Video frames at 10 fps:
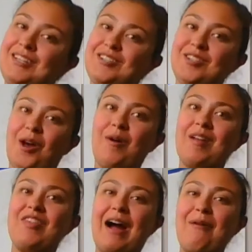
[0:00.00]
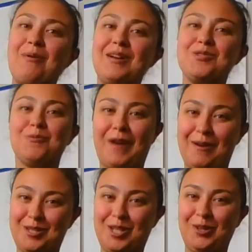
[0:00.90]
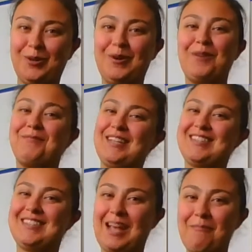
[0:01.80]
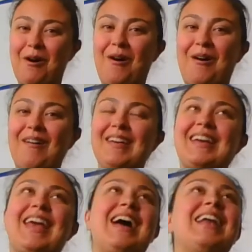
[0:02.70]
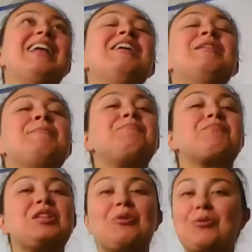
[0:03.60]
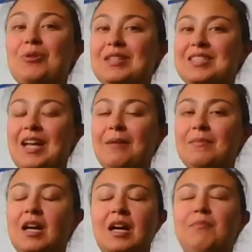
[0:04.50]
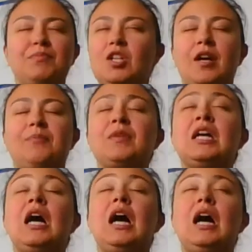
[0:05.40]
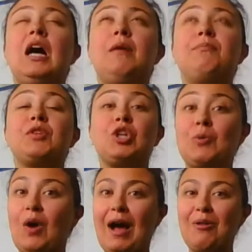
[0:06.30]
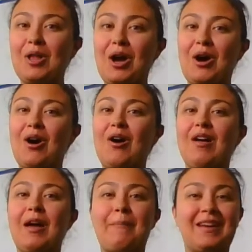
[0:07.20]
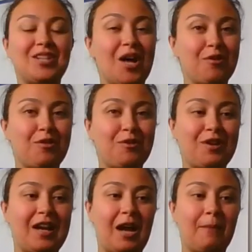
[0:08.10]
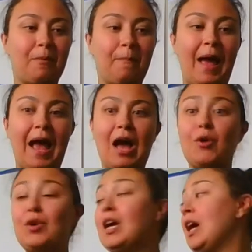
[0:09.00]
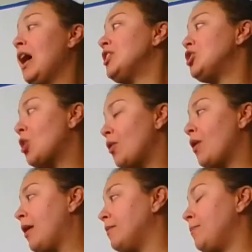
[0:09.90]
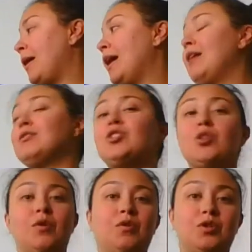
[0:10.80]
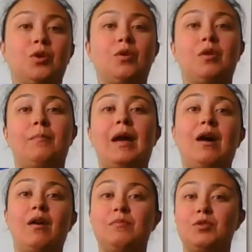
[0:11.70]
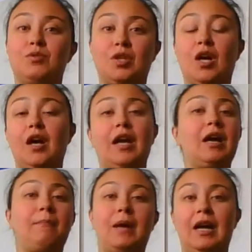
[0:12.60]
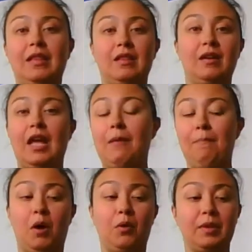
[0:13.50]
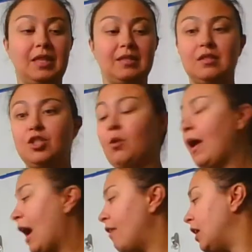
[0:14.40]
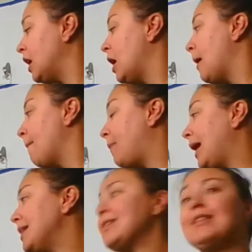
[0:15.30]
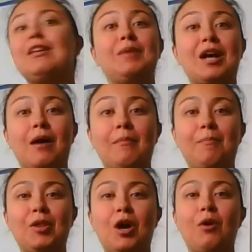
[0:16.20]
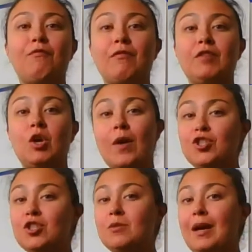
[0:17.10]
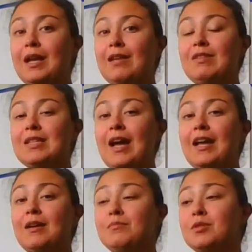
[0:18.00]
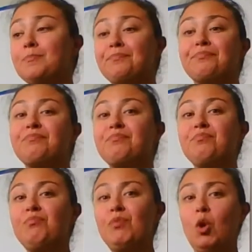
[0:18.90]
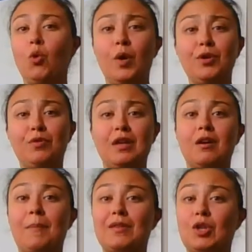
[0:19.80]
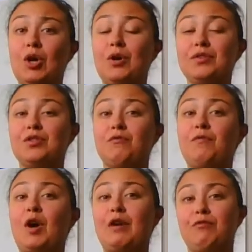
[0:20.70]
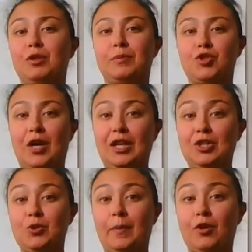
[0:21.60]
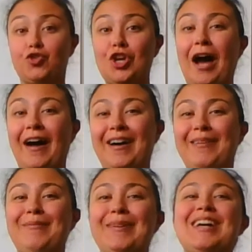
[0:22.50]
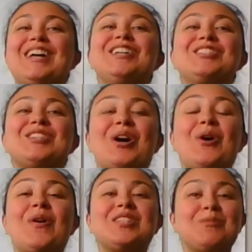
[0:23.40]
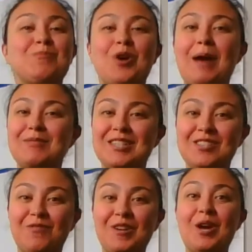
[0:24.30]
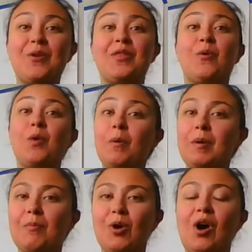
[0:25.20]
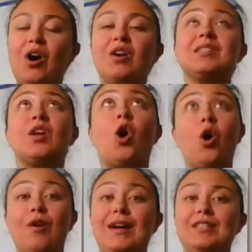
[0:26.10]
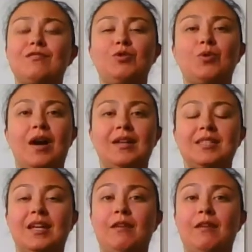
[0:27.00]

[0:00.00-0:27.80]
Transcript: So that was round two of this same haul. Again, local consign, um, sorry, um, Goodwill Outlet haul. I pay $1.39 per pound. Don't know how many pounds, don't know the total amount. I'm so sorry. I'm behind the eight ball with this and don't have it. But leave me a comment below if you have any questions about any of these items or what you think about the haul so far. I've really been trying to do a better job. So subscribe to this video. There will be more hauls and all kinds of new content.